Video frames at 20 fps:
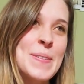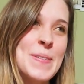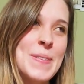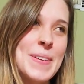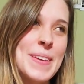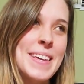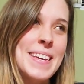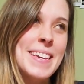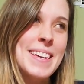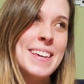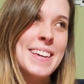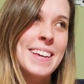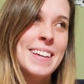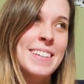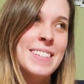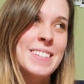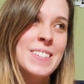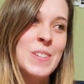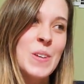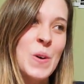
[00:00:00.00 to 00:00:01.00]
Yeah,
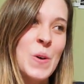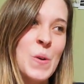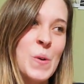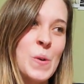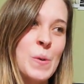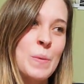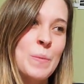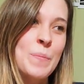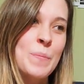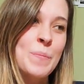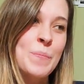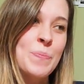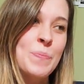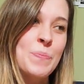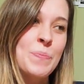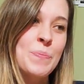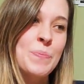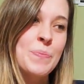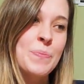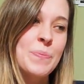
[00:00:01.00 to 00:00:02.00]
so
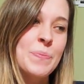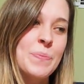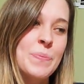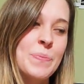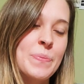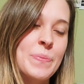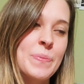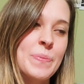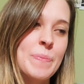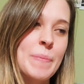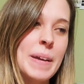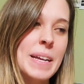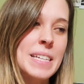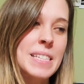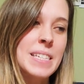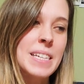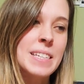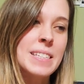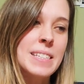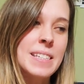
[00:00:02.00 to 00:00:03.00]
makes
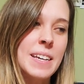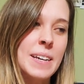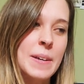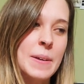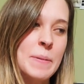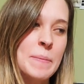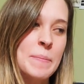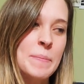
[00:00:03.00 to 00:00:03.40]
sense, huh?